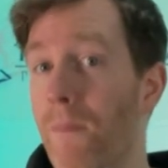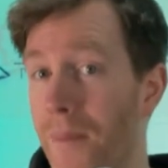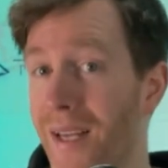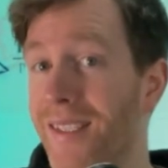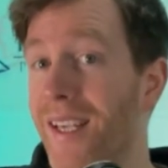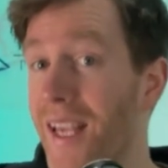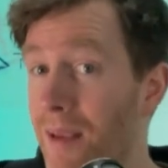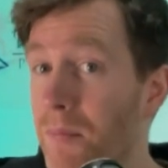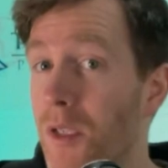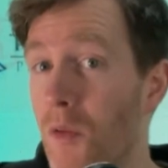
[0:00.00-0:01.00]
but
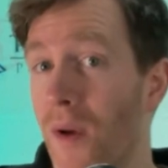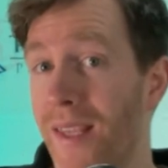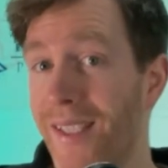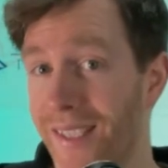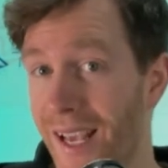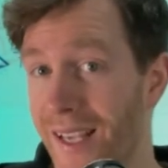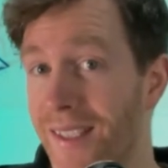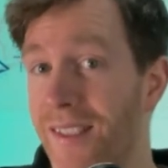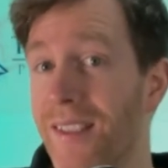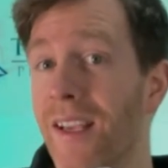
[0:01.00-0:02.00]
in between the
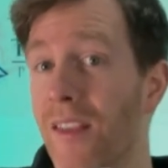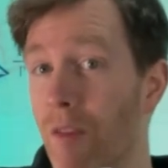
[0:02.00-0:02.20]
tests,